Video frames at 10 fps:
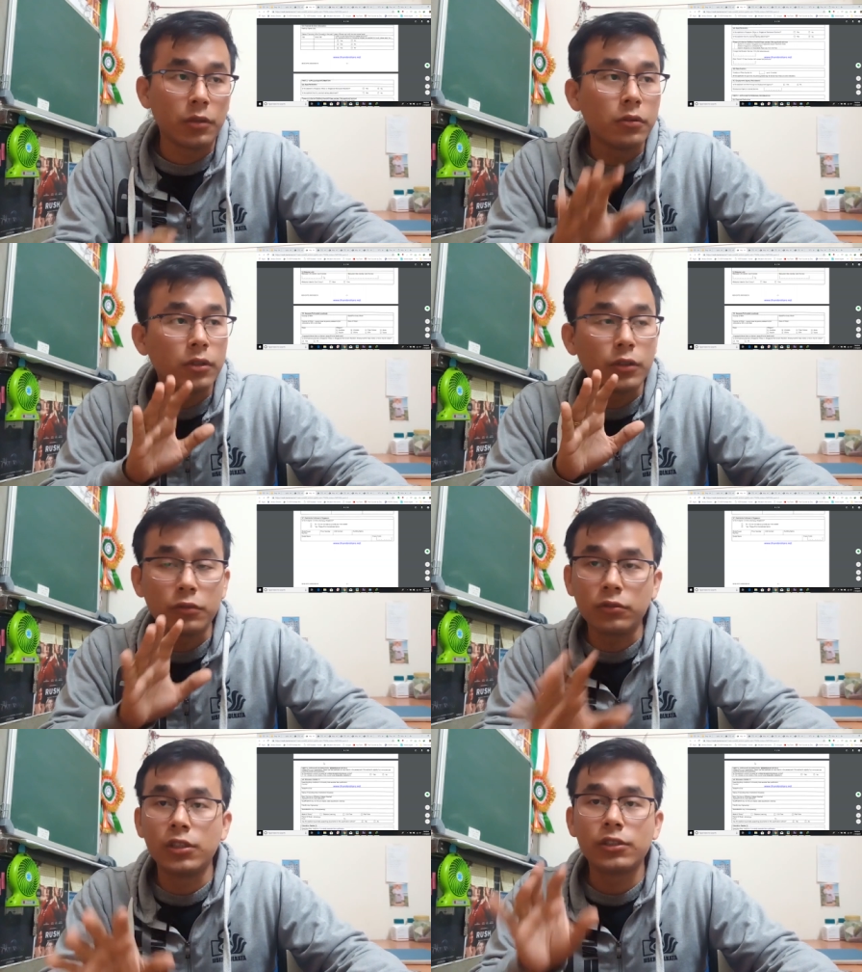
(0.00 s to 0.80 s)

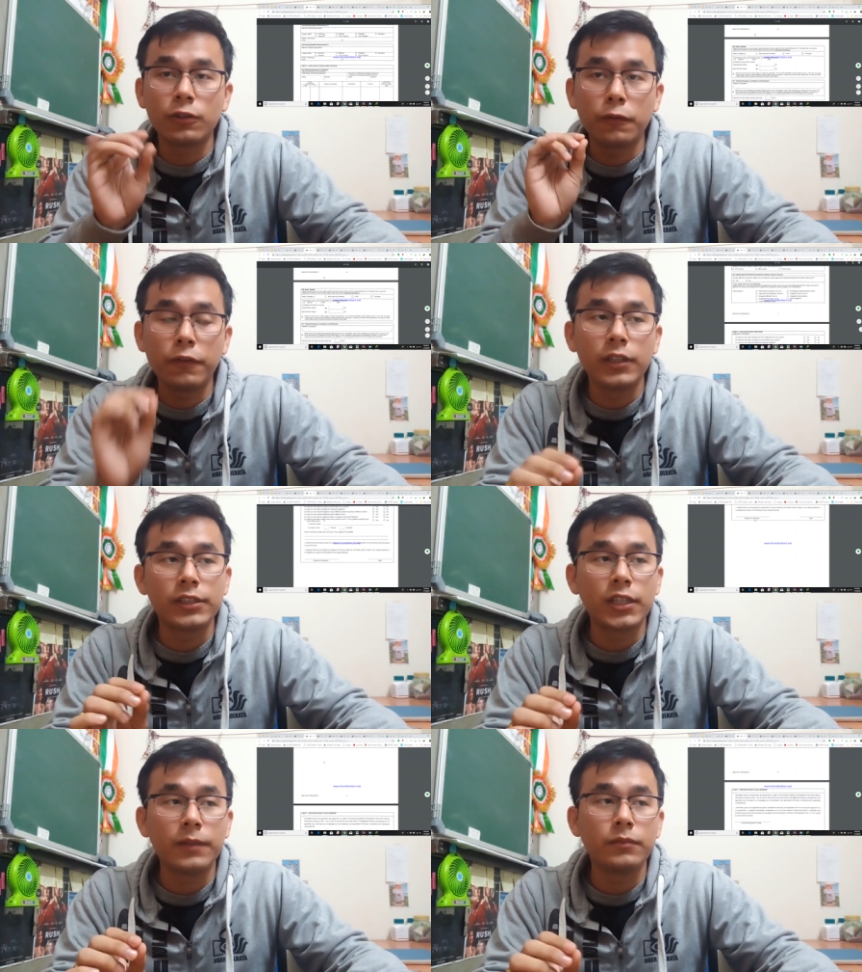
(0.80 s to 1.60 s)
You just need to fill
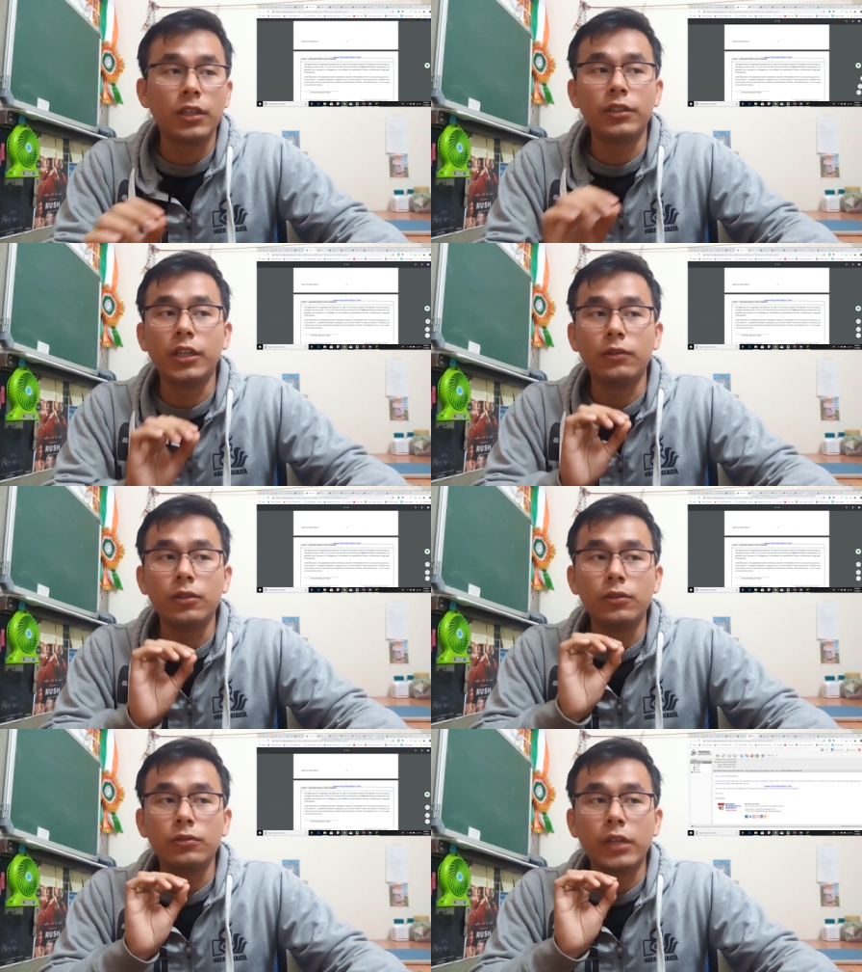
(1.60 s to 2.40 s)
this up, then they
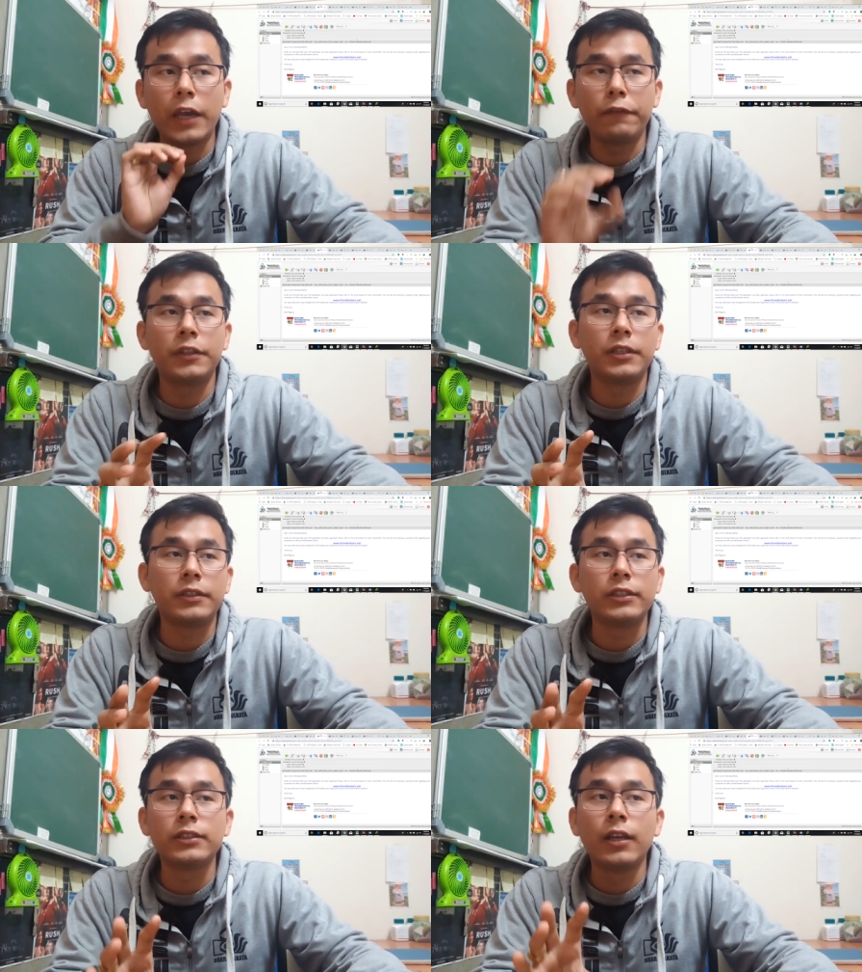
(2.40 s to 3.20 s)
will do
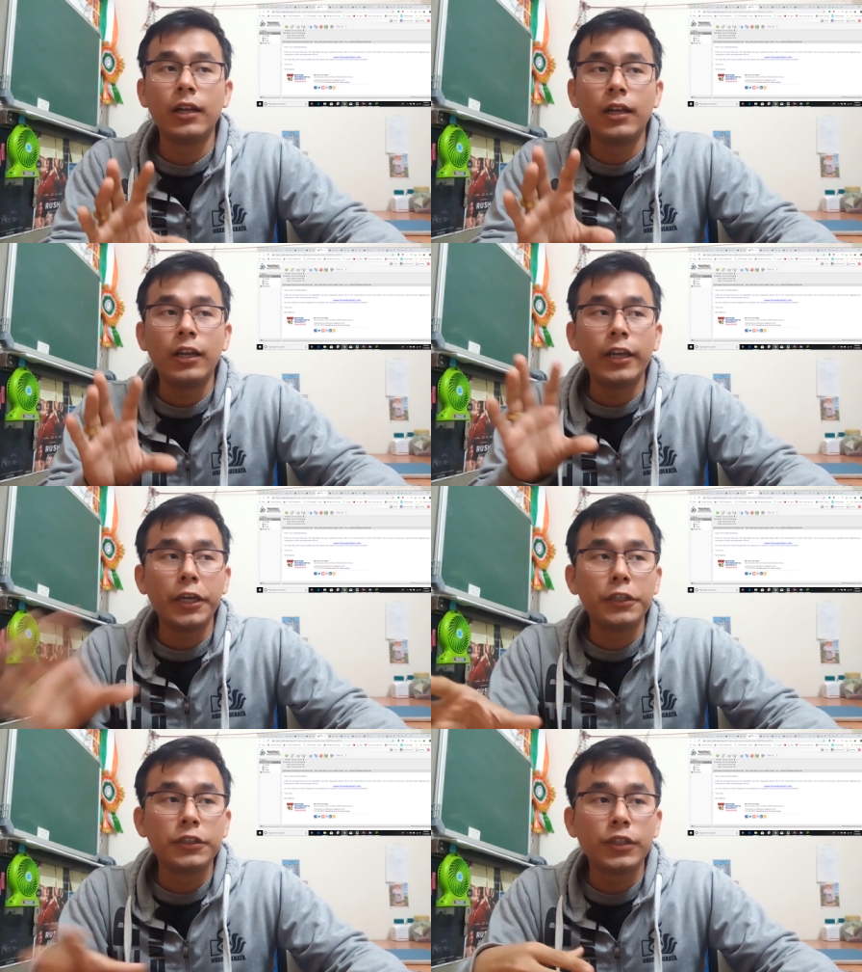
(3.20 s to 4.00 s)
everything. This
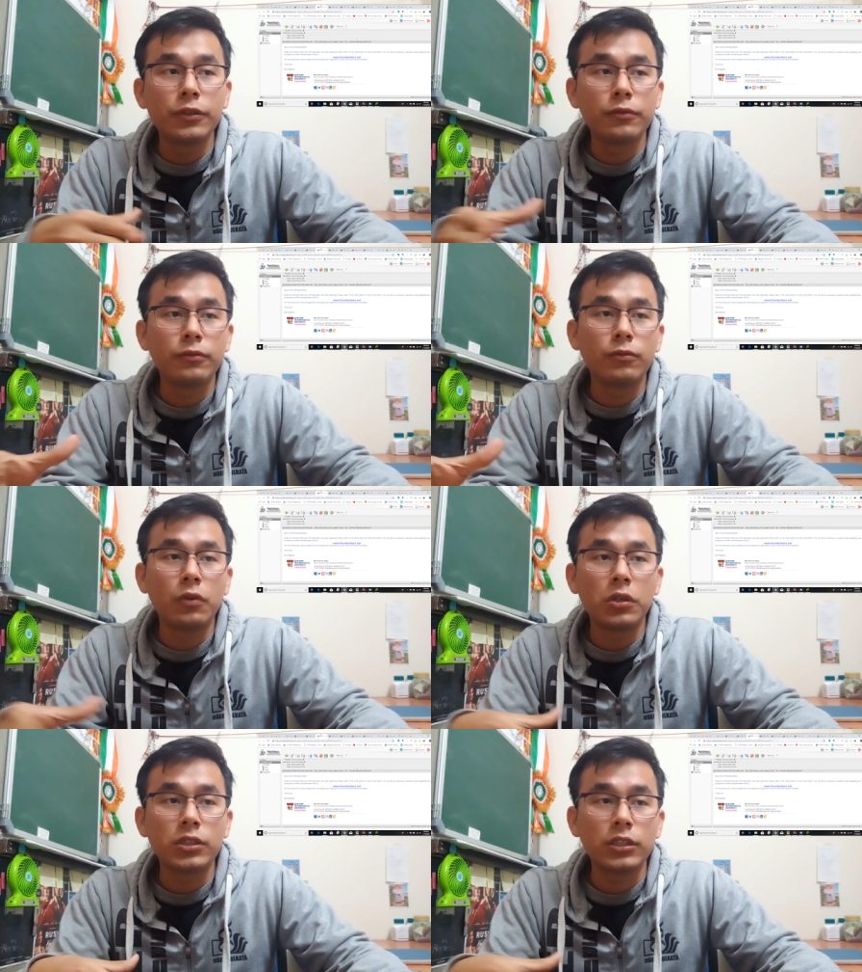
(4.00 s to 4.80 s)
NTU
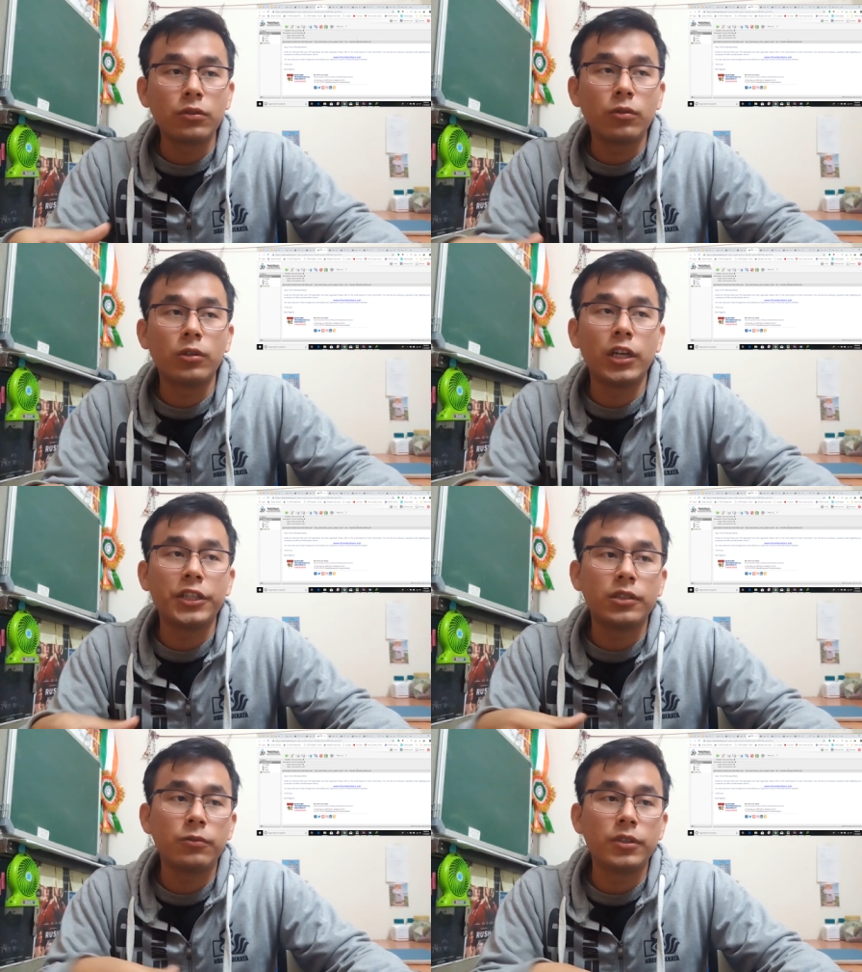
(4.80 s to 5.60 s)
works in
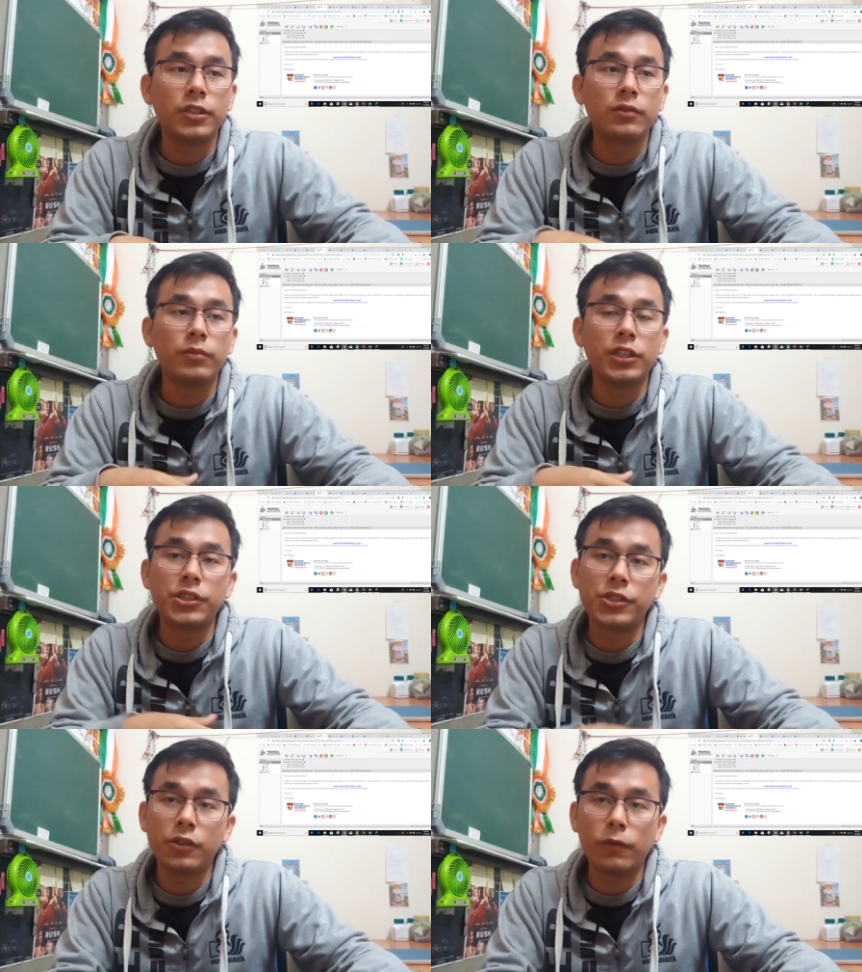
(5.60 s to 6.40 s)
correlation with this
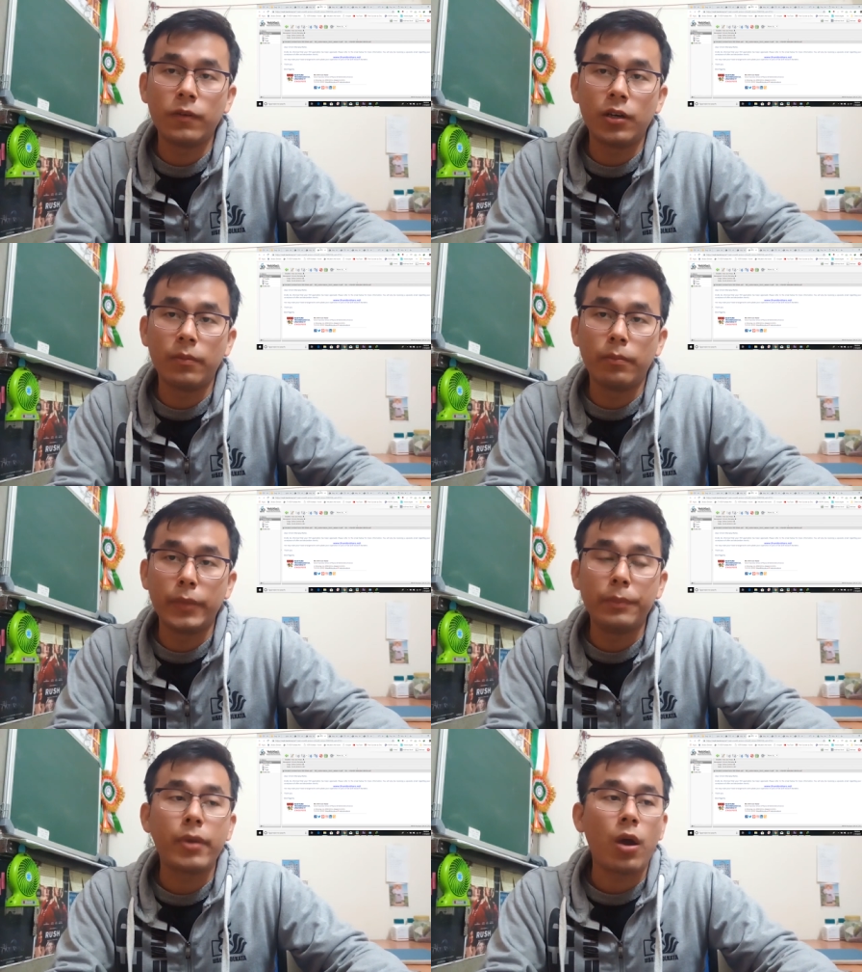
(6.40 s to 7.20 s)
Ministry of
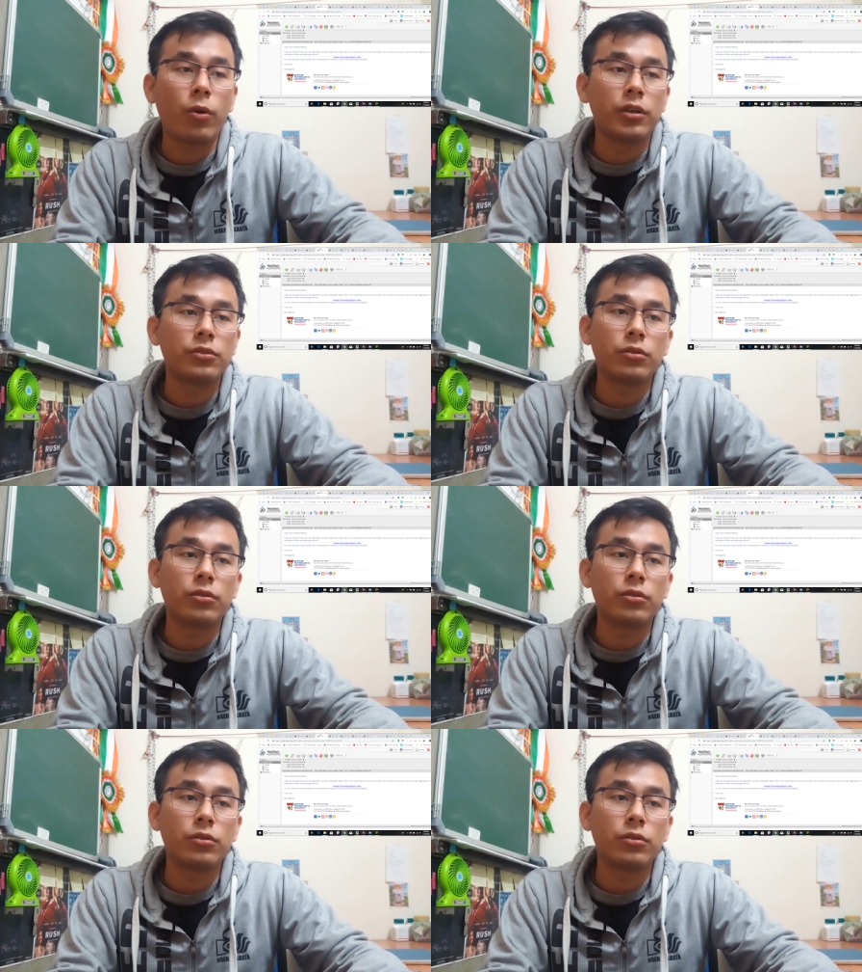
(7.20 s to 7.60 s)
Manpower.